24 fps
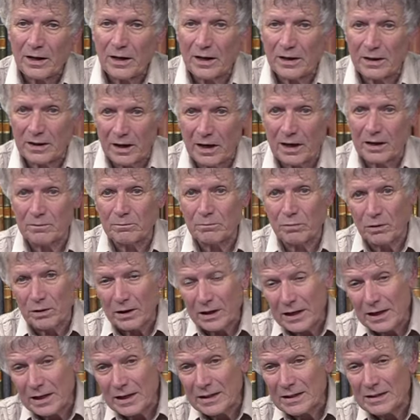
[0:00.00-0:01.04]
and Anne
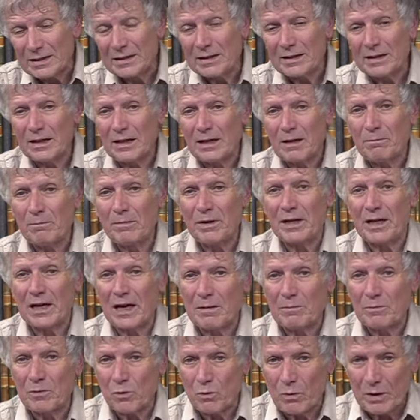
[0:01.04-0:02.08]
Boleyn,
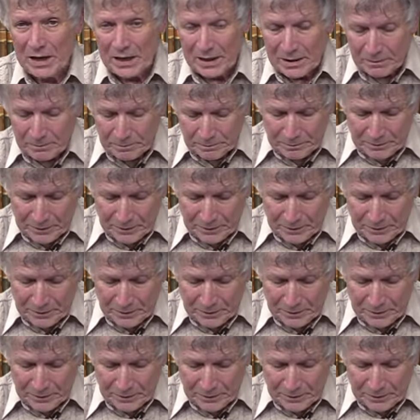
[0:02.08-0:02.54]
became queen